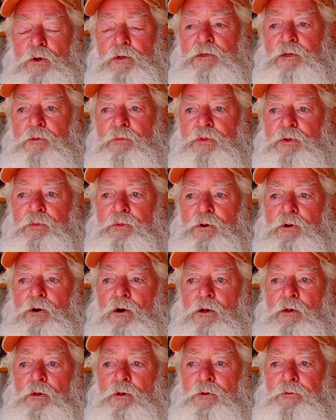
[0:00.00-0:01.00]
some people
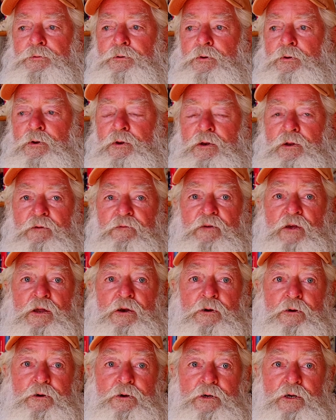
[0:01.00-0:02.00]
call alternative
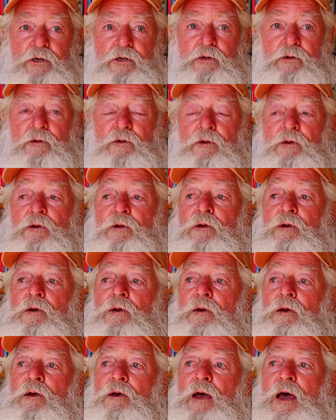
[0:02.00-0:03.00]
energy.
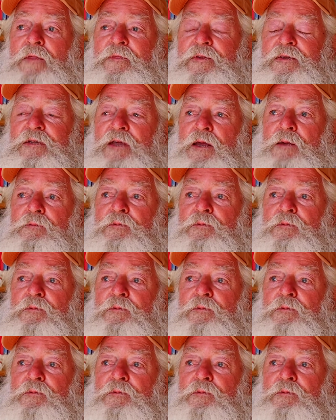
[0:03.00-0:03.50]
At the same